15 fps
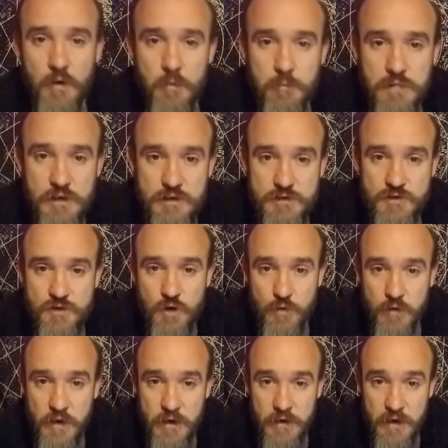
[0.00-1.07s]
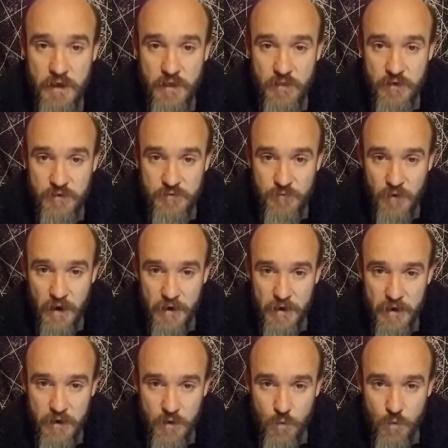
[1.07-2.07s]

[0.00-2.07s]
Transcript: Please tune in this Friday